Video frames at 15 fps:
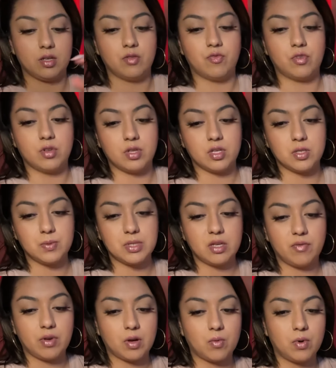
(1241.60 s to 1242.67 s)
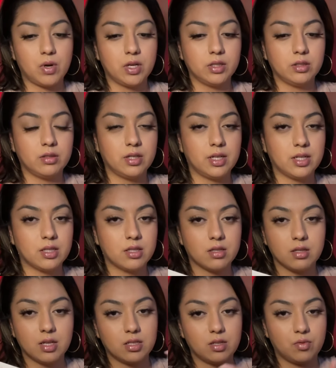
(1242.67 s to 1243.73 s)
For this specific one, it
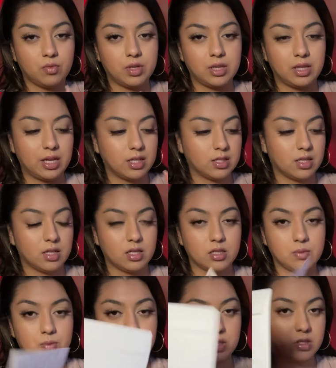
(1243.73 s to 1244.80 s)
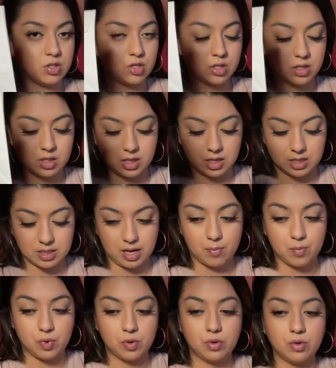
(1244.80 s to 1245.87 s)
doesn't relate to this, but this is just an
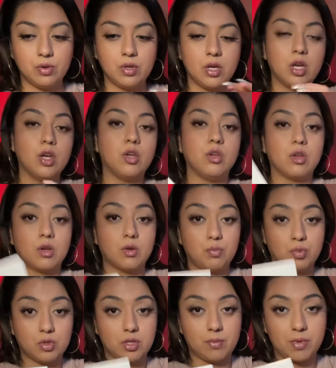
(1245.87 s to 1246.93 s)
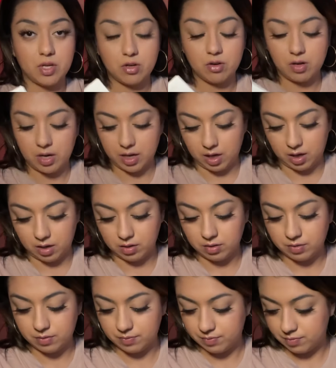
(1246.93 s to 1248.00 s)
example. You could put them in your hand.
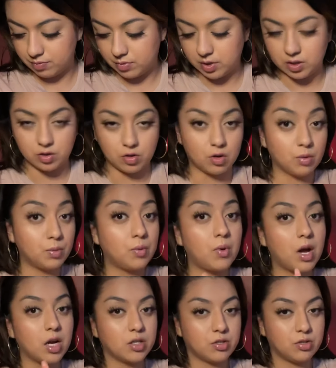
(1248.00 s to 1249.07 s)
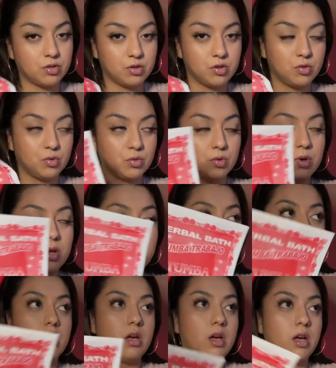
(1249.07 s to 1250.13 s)
It's Herbal Wash, so you
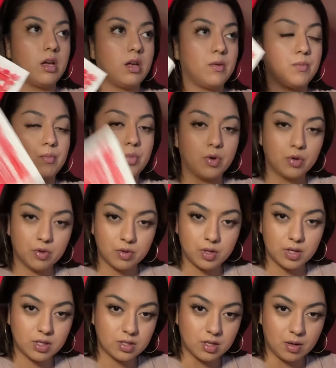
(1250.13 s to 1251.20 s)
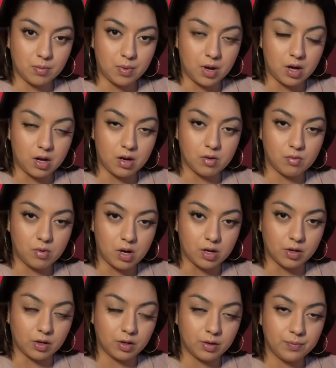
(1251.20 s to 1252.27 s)
boil this in a pot of
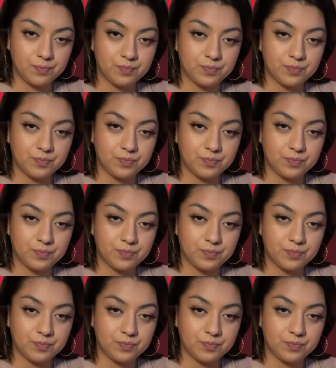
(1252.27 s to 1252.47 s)
water